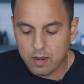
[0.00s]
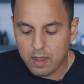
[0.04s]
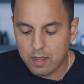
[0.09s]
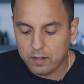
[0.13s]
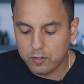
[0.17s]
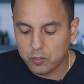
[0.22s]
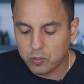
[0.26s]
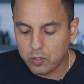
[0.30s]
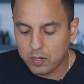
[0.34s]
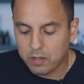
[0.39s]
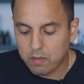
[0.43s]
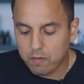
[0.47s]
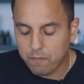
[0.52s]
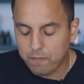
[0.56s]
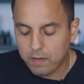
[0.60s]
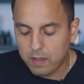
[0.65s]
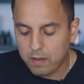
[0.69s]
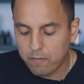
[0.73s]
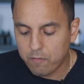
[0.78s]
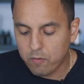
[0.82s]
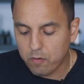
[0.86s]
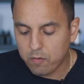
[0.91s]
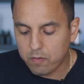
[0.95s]
and treats
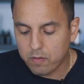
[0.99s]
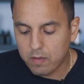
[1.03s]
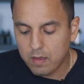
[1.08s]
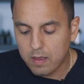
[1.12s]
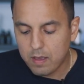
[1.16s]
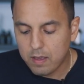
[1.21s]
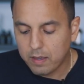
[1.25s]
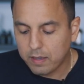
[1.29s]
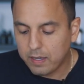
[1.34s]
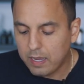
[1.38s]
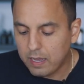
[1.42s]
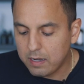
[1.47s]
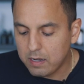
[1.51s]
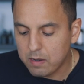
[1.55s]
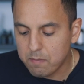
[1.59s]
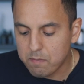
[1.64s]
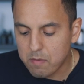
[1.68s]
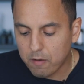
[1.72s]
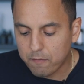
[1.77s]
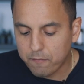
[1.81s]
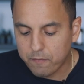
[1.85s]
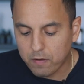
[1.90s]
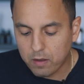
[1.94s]
fevers, kidney
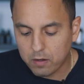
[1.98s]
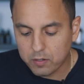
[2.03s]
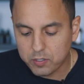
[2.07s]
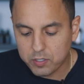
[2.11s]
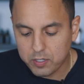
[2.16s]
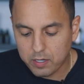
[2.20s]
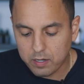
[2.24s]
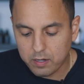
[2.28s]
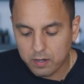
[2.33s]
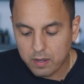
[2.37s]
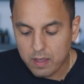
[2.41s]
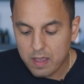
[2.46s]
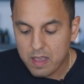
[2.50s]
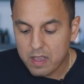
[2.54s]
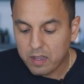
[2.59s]
malfunction,